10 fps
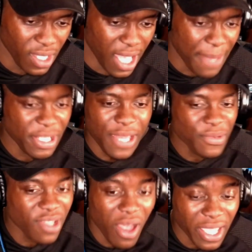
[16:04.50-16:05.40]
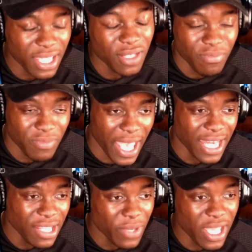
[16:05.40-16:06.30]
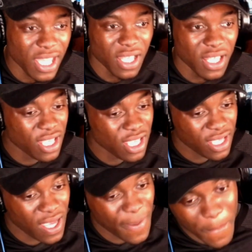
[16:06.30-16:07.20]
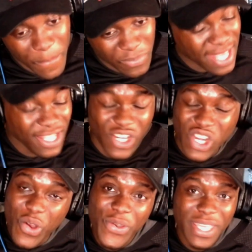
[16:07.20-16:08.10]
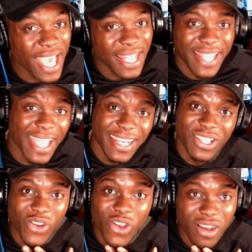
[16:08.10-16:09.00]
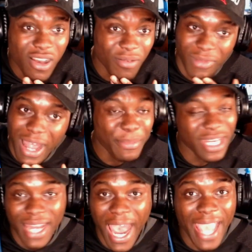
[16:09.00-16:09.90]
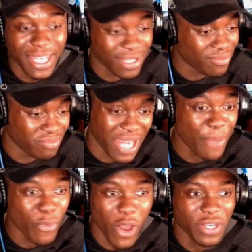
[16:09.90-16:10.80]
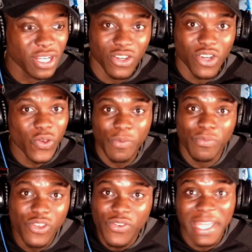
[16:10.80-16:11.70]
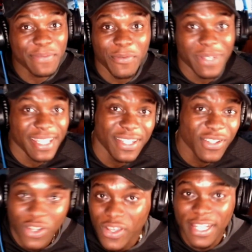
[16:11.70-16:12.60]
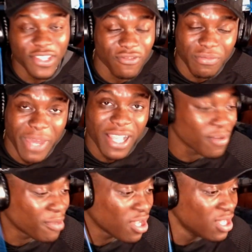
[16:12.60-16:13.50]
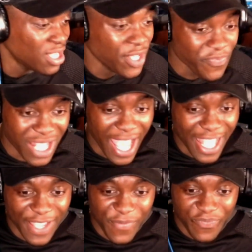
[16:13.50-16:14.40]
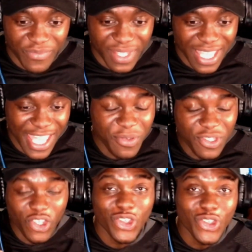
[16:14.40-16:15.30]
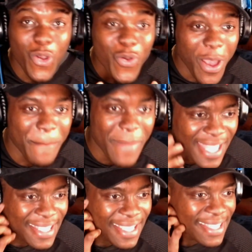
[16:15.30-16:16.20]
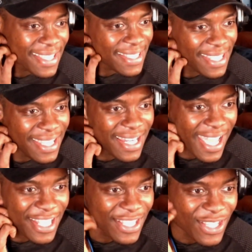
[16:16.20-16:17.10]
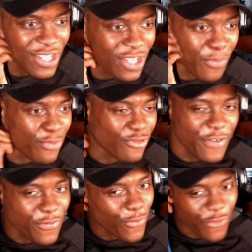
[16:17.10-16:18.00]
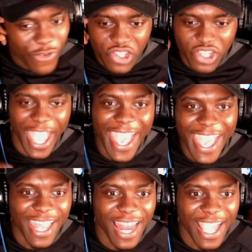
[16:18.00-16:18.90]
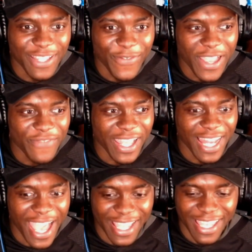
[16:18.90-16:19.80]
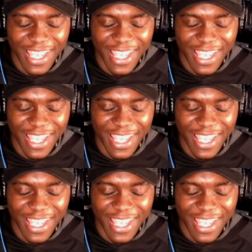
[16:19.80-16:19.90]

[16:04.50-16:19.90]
I mean, they were targeting him anyway. They didn't know he had that in his locker. I mean, I damn well didn't know. You guys probably didn't know unless you read manga, but like it's just so amazing to see. Like it's such a breath of fresh air. Like the fact that like